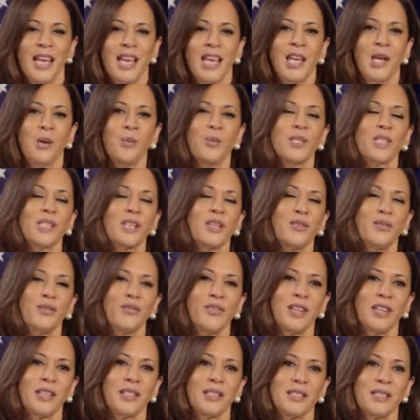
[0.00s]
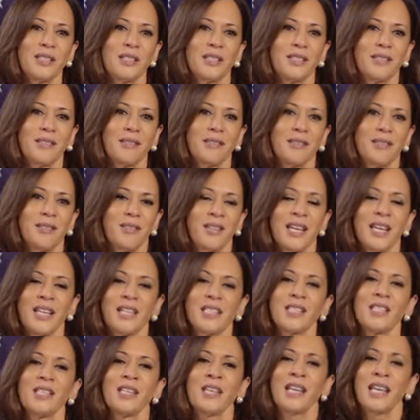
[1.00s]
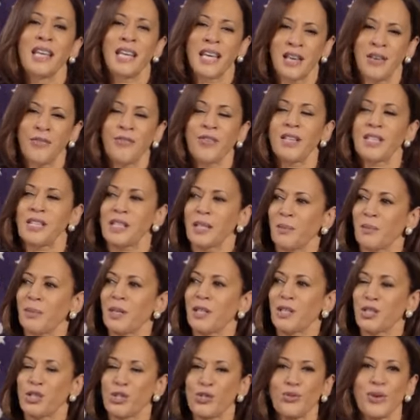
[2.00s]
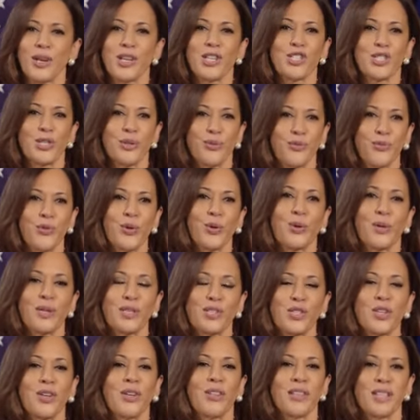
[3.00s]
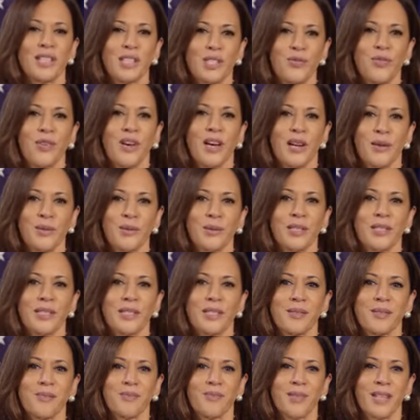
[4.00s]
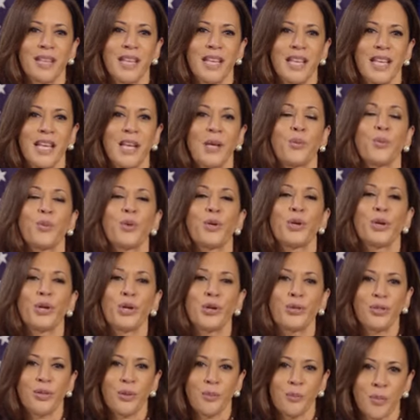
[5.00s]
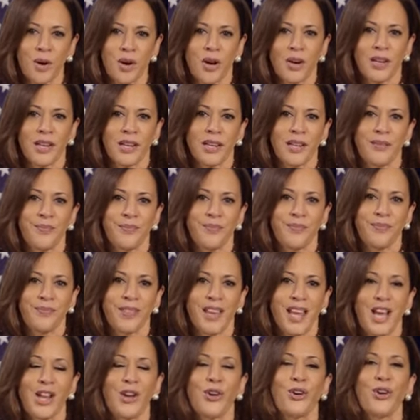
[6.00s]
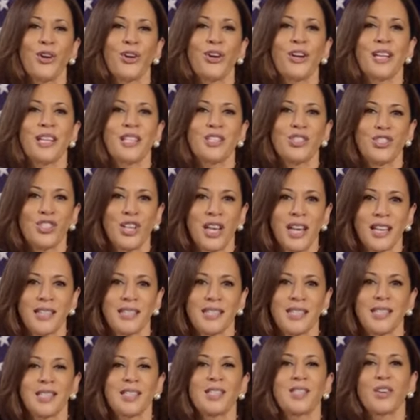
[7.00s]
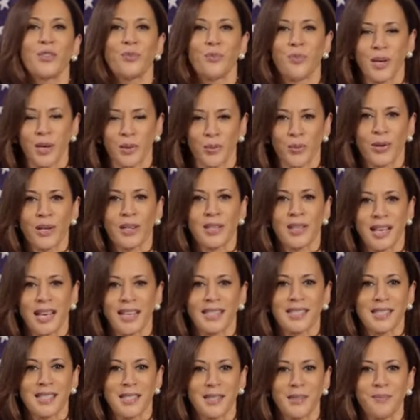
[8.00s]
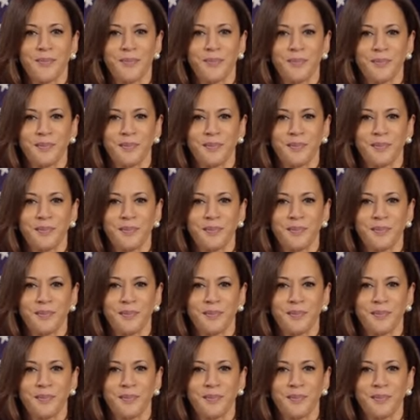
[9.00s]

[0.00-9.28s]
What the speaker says: He was convinced that if his administration focused on this virus, it would hurt the market and hurt his chances of being reelected.